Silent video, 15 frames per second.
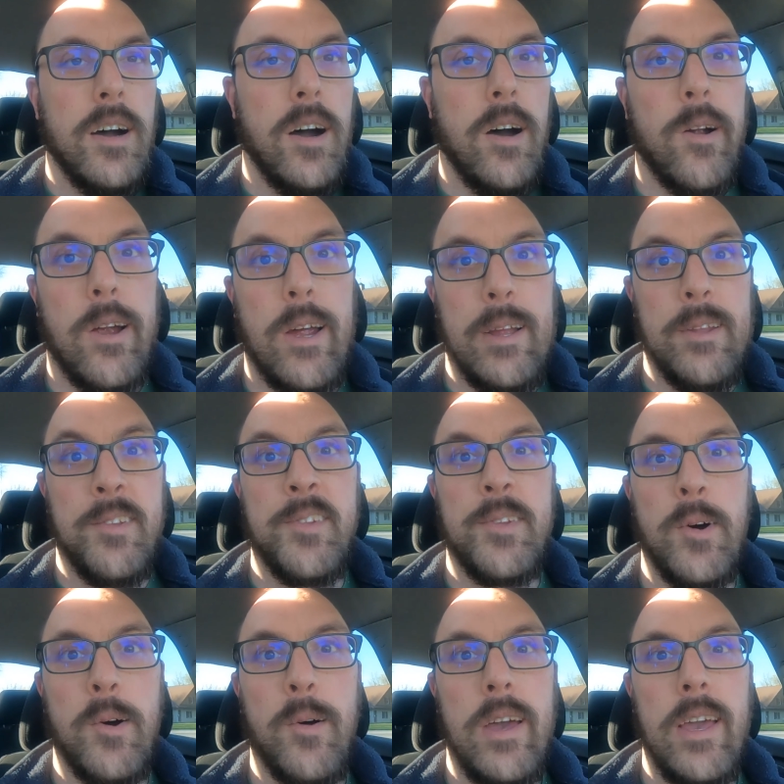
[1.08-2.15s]
All right,
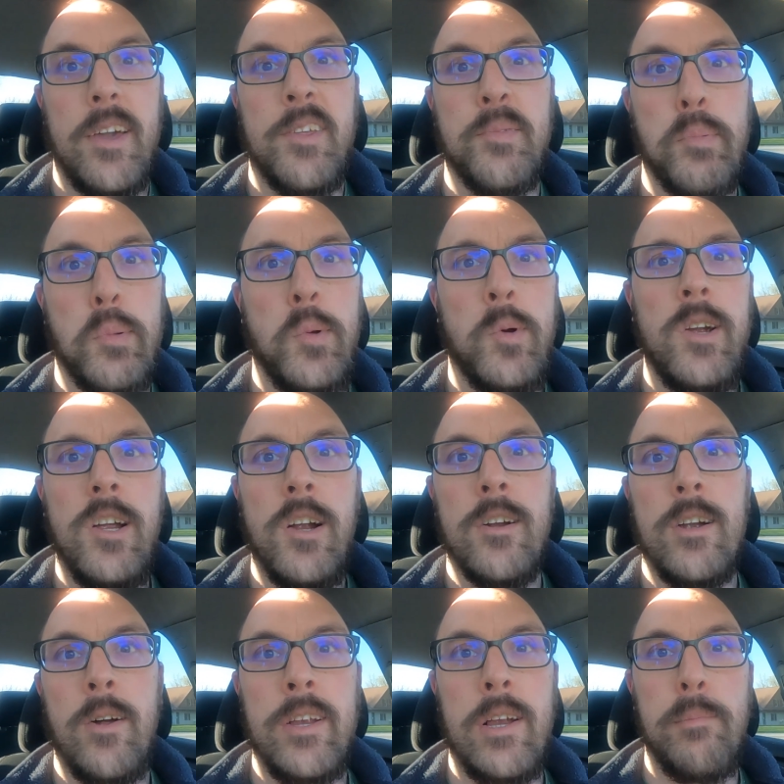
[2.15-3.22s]
so exploring
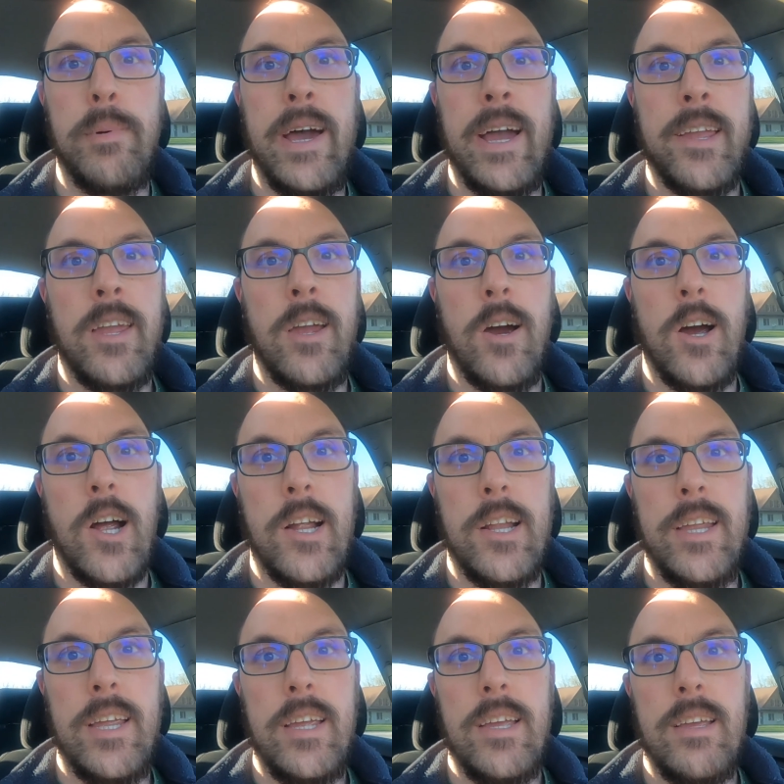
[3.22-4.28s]
around your
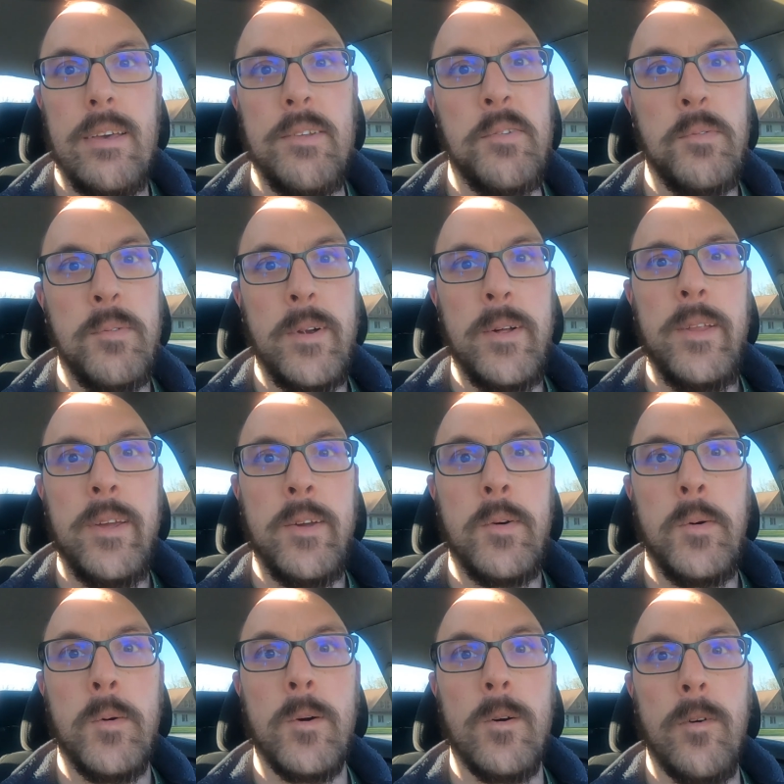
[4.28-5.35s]
backyard is really
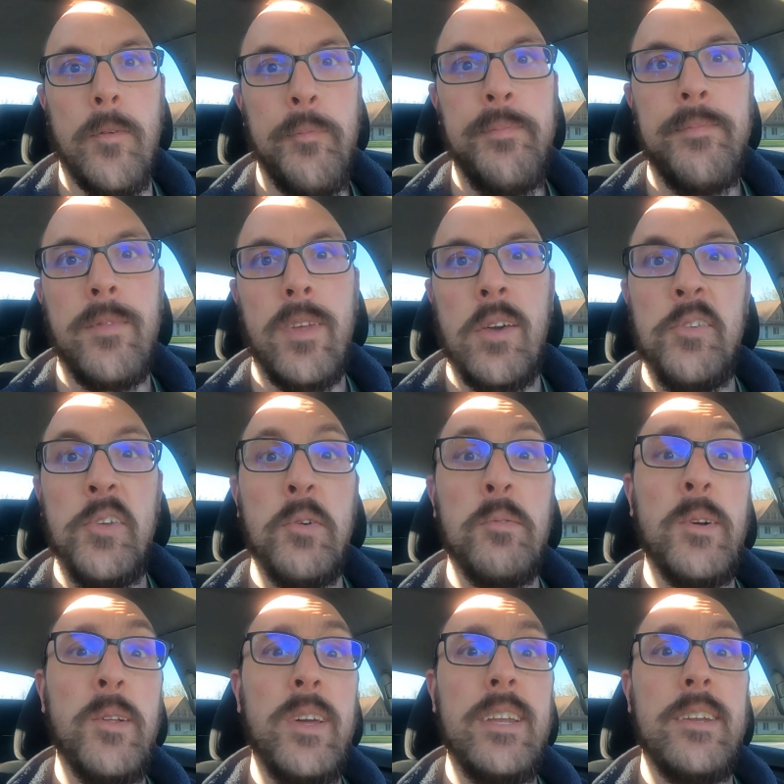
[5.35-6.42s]
cool because you
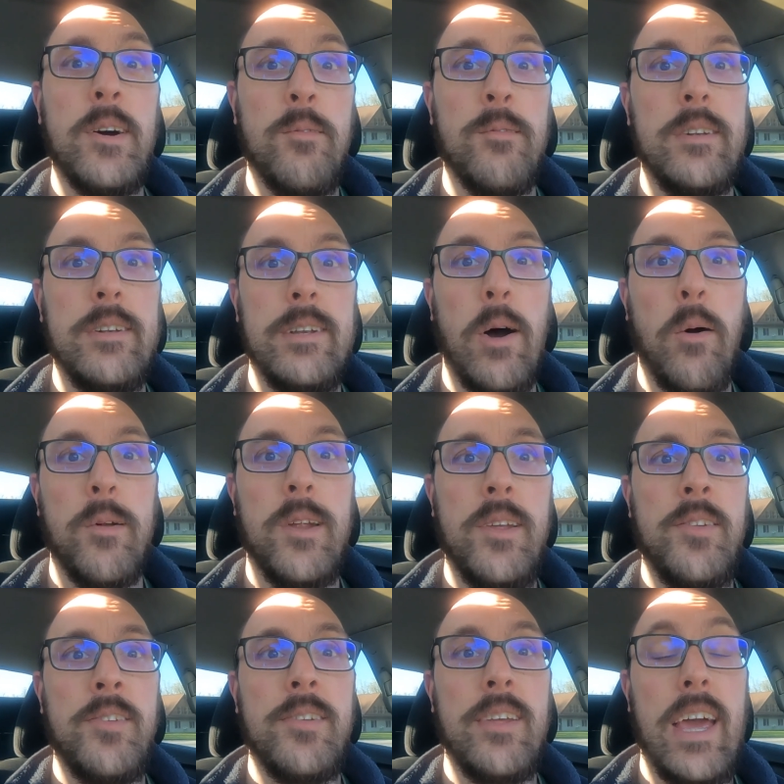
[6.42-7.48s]
really don't
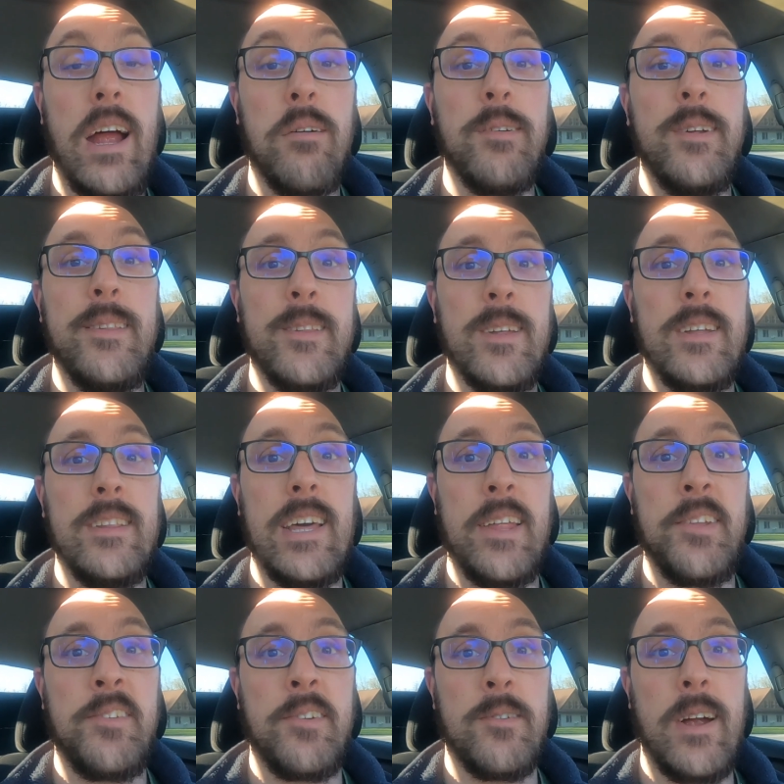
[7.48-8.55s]
notice everything
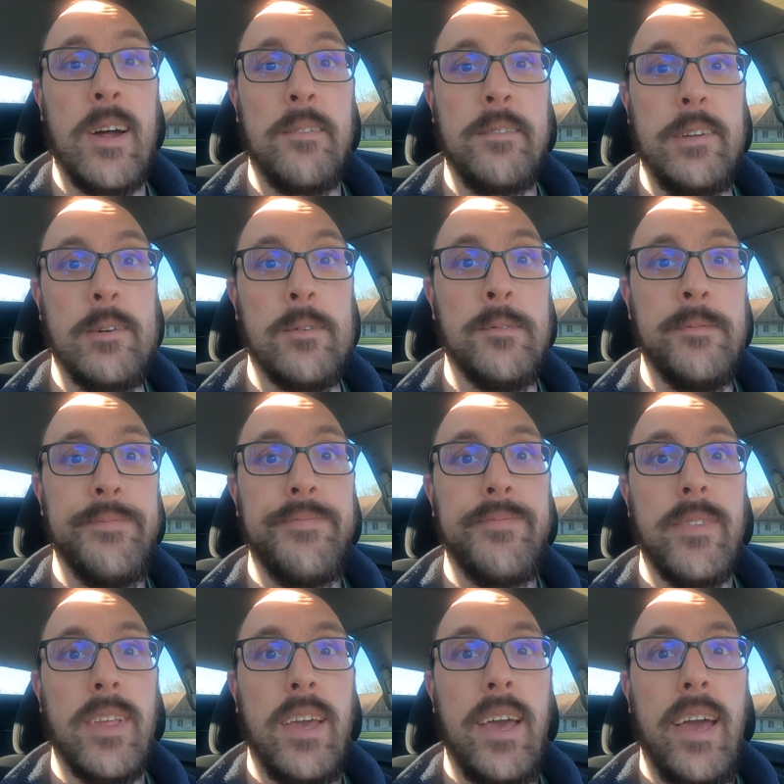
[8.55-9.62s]
that's around you.
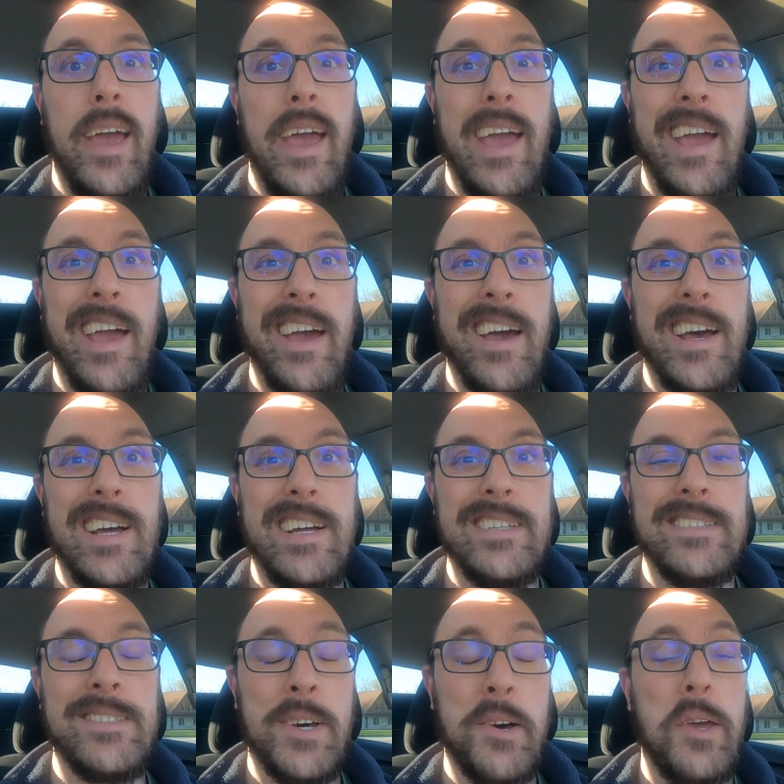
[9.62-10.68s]

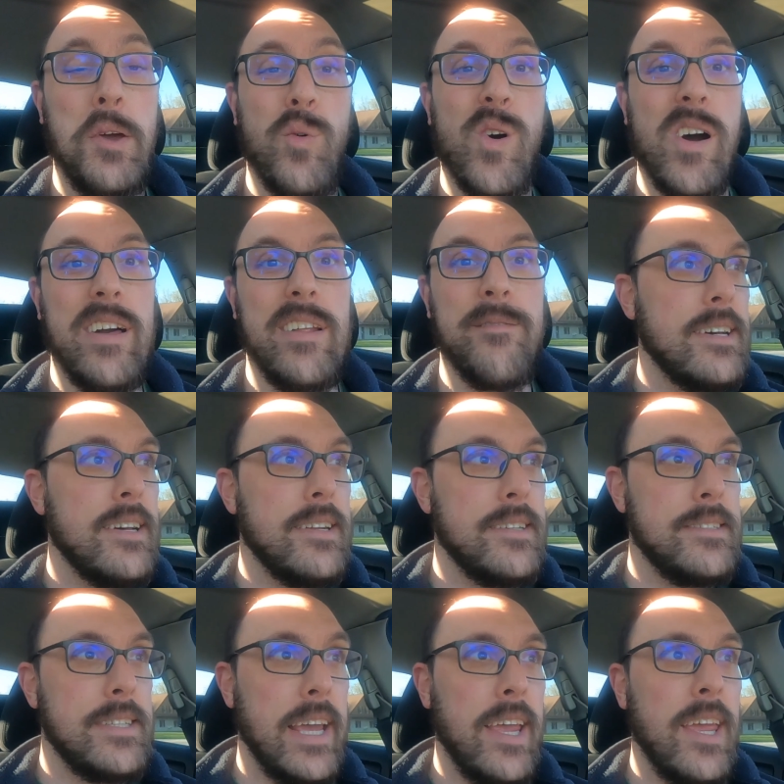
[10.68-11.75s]
And tell you what,
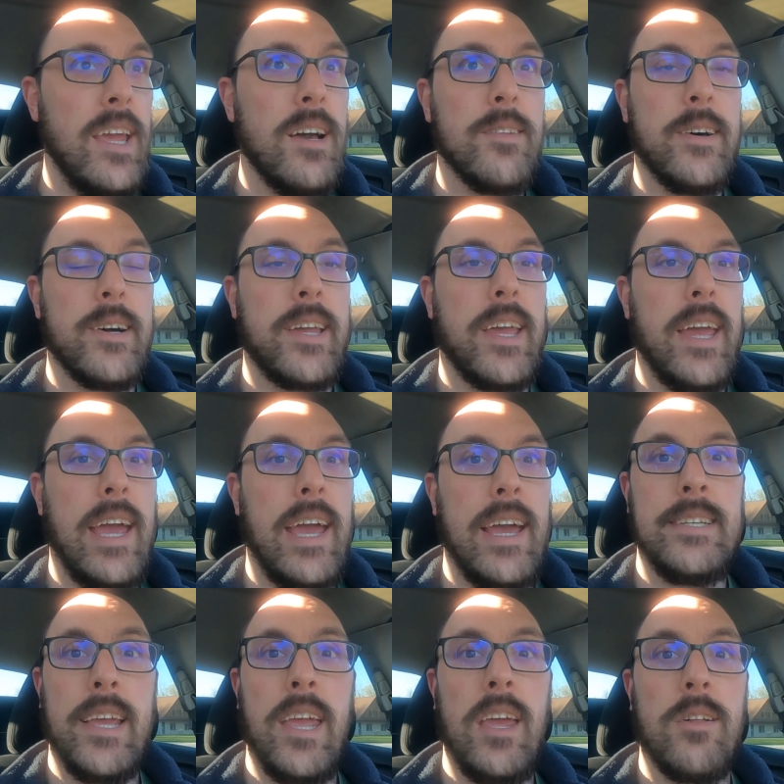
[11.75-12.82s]
taking a
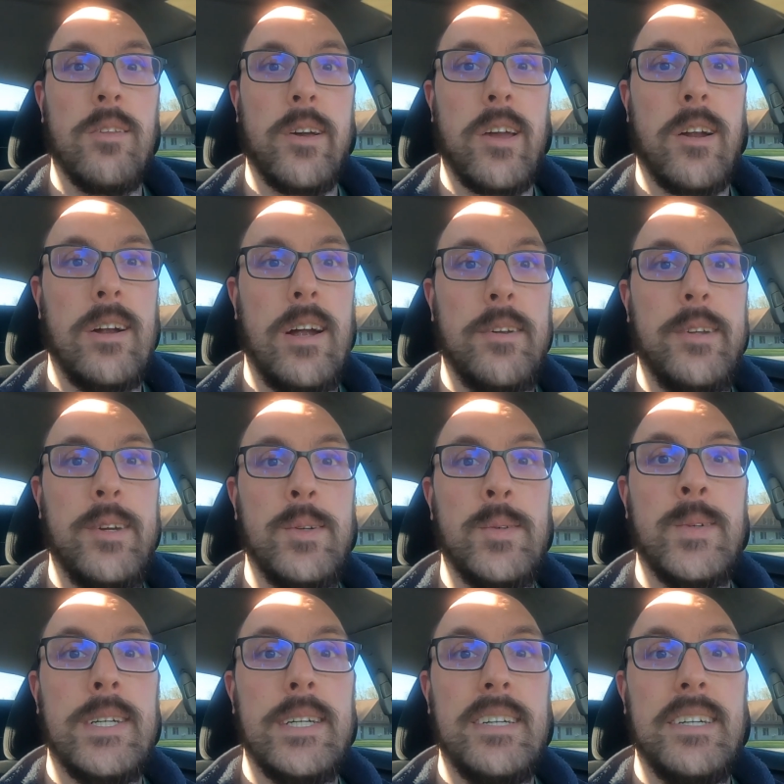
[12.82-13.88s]
look around you